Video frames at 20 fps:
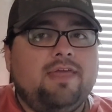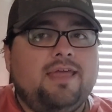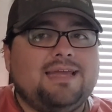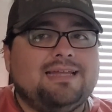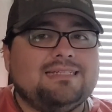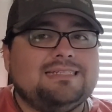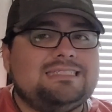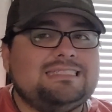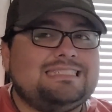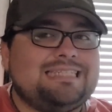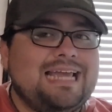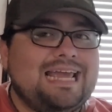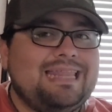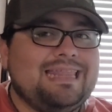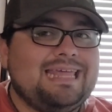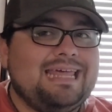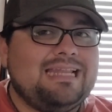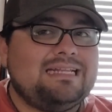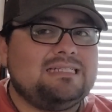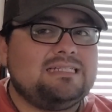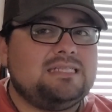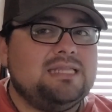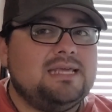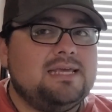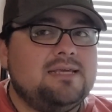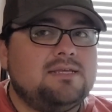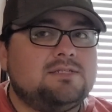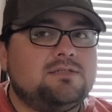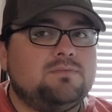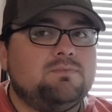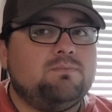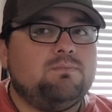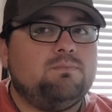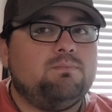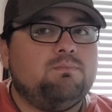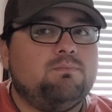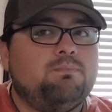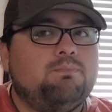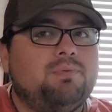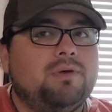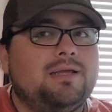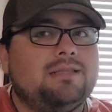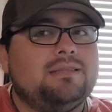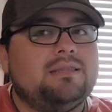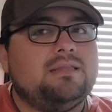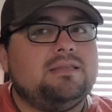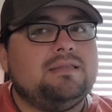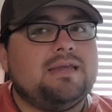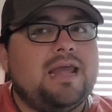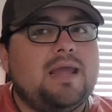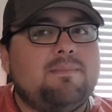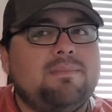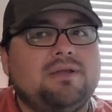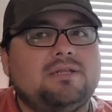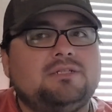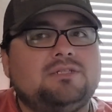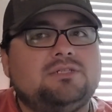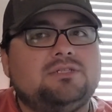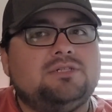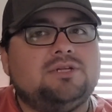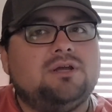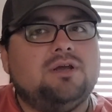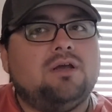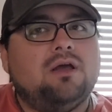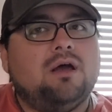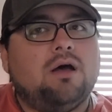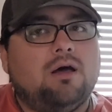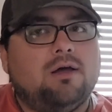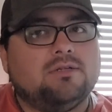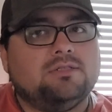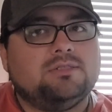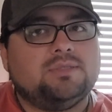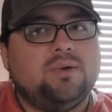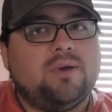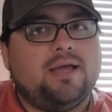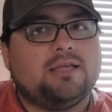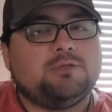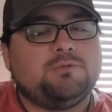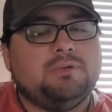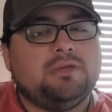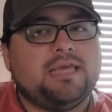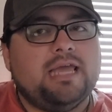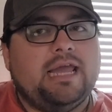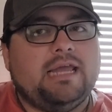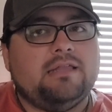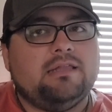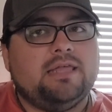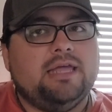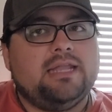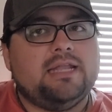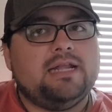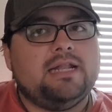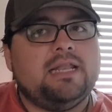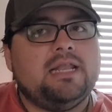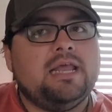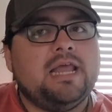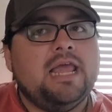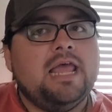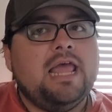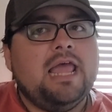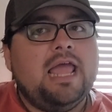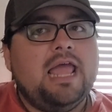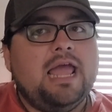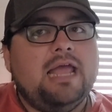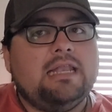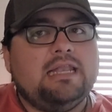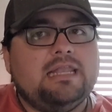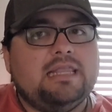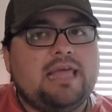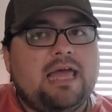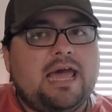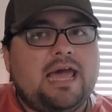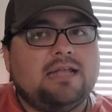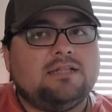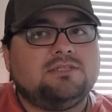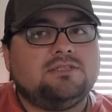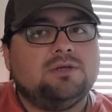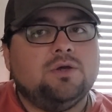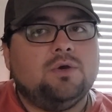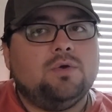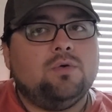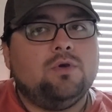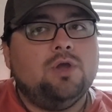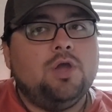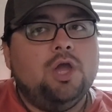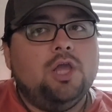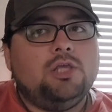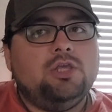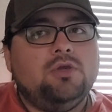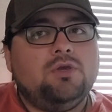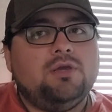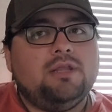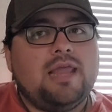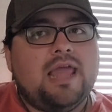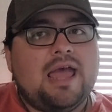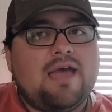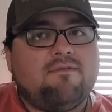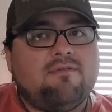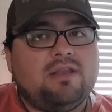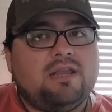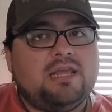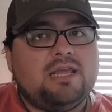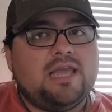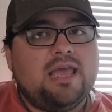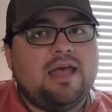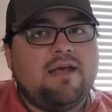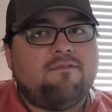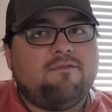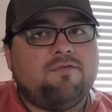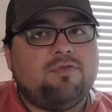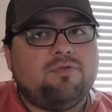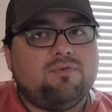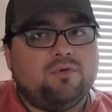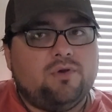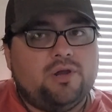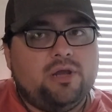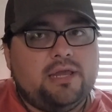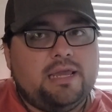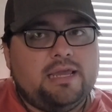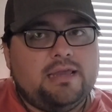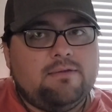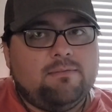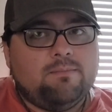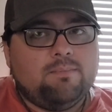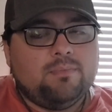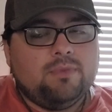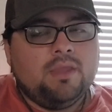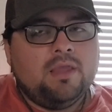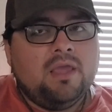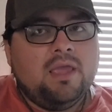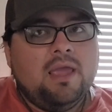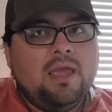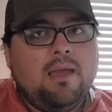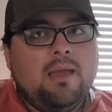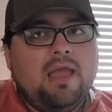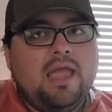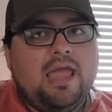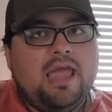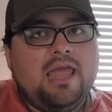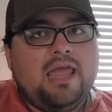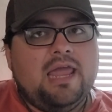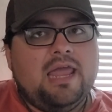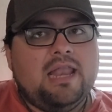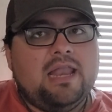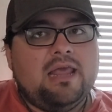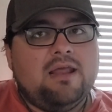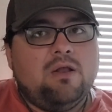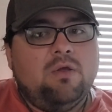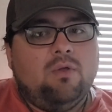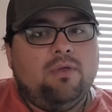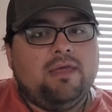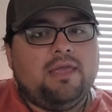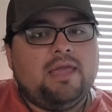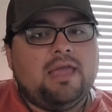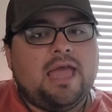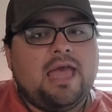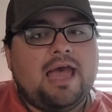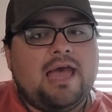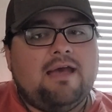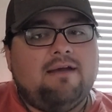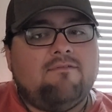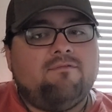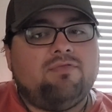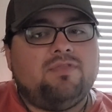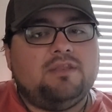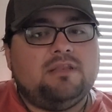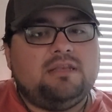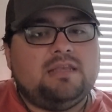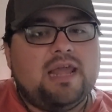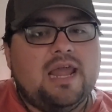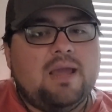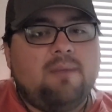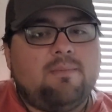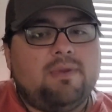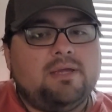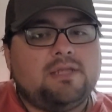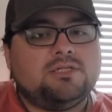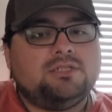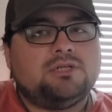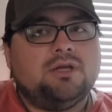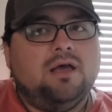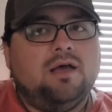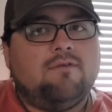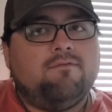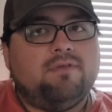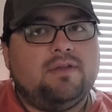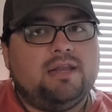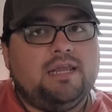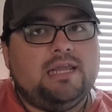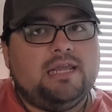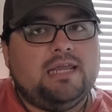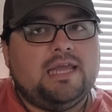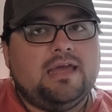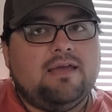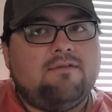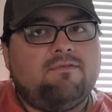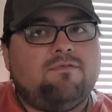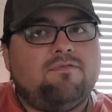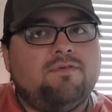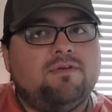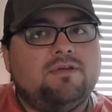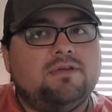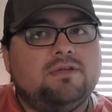they could say that it's this, but the damage also has to be calculated into that. So you can have an EF3 and it only have the damage of an EF0.